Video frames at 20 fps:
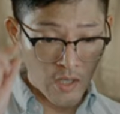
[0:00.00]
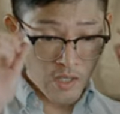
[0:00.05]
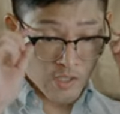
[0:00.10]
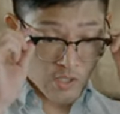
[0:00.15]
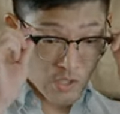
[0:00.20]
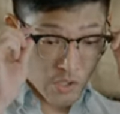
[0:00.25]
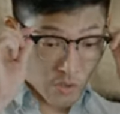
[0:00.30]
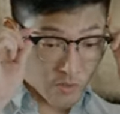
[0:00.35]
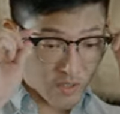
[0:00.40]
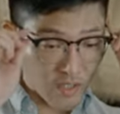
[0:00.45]

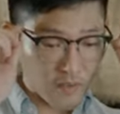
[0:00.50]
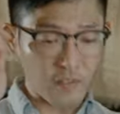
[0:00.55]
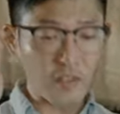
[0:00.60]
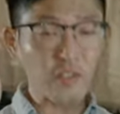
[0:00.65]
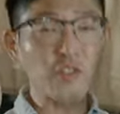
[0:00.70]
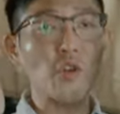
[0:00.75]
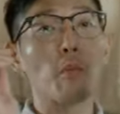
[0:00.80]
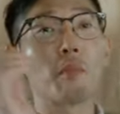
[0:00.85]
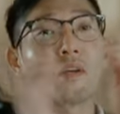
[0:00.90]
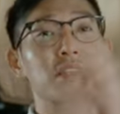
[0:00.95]
So definitely
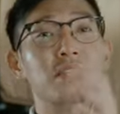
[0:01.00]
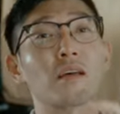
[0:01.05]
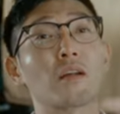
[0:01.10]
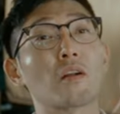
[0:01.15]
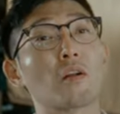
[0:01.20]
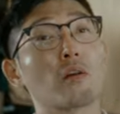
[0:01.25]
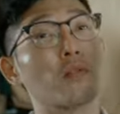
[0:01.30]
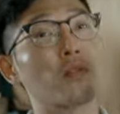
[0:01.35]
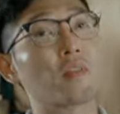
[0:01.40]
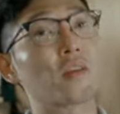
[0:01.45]
don't miss out
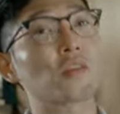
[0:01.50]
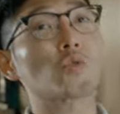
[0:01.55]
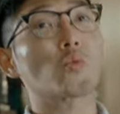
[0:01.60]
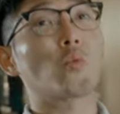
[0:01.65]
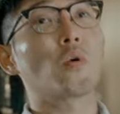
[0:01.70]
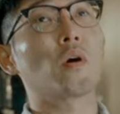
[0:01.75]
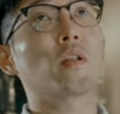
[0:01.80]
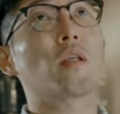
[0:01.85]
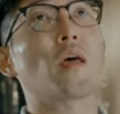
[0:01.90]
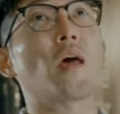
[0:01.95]
on this
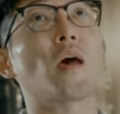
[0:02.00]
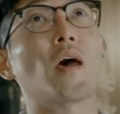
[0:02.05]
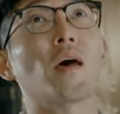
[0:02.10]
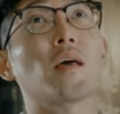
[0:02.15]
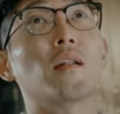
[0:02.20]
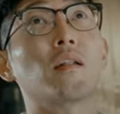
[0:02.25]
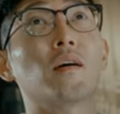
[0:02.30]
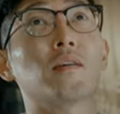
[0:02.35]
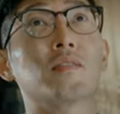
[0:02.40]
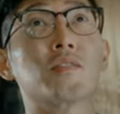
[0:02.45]
one.
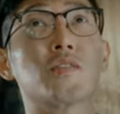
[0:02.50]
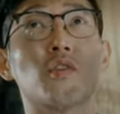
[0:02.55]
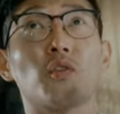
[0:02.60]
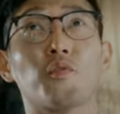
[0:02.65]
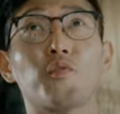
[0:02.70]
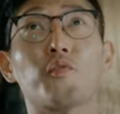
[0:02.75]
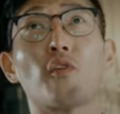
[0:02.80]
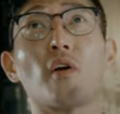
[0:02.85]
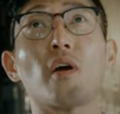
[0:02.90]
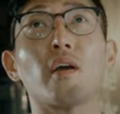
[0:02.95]
And until
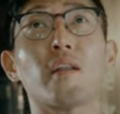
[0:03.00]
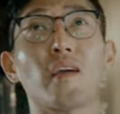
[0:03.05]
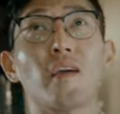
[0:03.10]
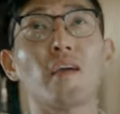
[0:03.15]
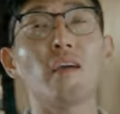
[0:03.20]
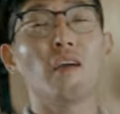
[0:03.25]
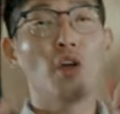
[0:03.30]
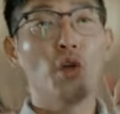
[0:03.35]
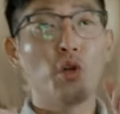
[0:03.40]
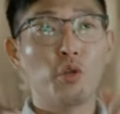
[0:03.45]
Friday,
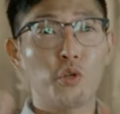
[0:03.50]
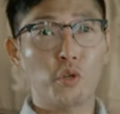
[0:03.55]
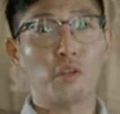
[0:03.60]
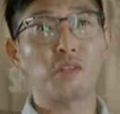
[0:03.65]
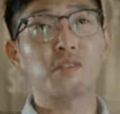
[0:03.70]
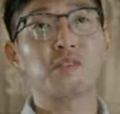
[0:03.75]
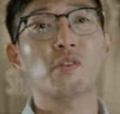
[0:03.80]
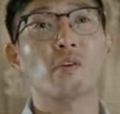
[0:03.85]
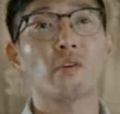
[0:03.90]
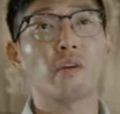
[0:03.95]
you
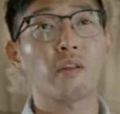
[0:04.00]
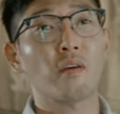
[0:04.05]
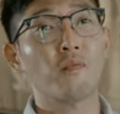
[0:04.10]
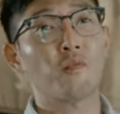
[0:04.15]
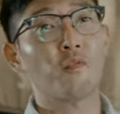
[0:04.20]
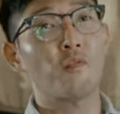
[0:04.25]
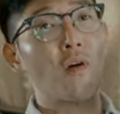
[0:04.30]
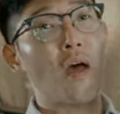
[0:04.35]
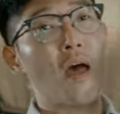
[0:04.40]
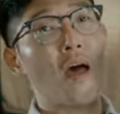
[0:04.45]
can still get it
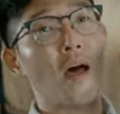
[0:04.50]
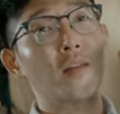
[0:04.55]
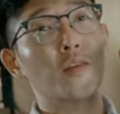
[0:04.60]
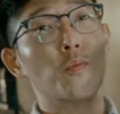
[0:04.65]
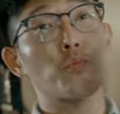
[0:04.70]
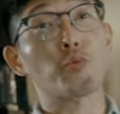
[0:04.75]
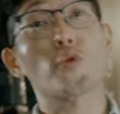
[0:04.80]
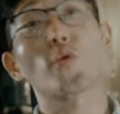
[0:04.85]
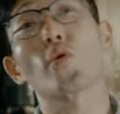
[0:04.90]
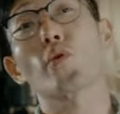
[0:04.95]
at the
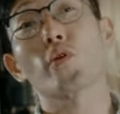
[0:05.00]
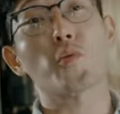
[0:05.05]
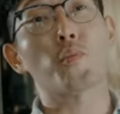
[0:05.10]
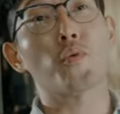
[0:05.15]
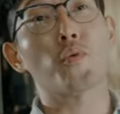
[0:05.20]
pre-order